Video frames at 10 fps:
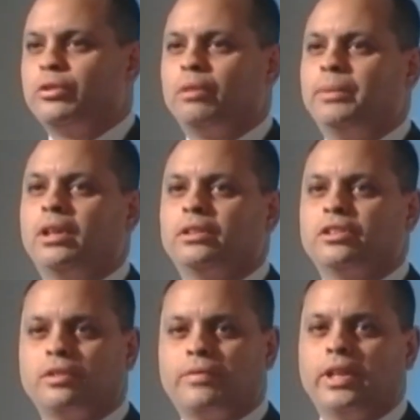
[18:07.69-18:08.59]
they'll be on to
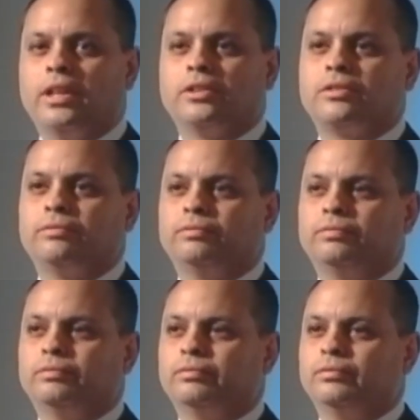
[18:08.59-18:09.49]
something else.
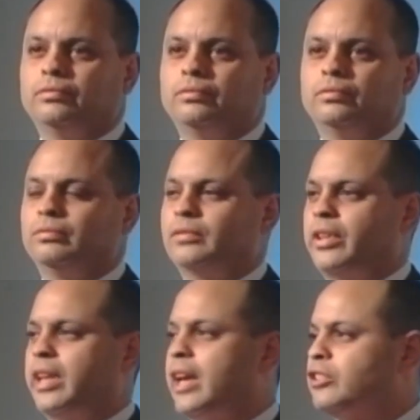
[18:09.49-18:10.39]
Are
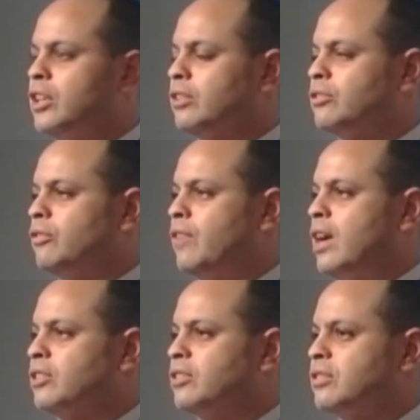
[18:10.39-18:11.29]
they hedgehogs or
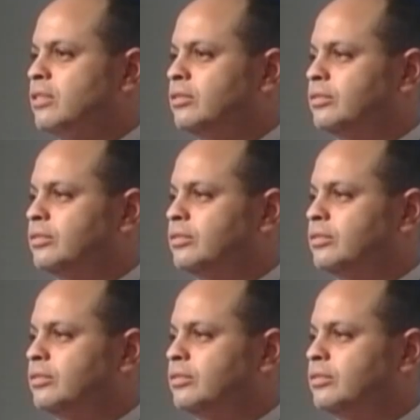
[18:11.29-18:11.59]
foxes?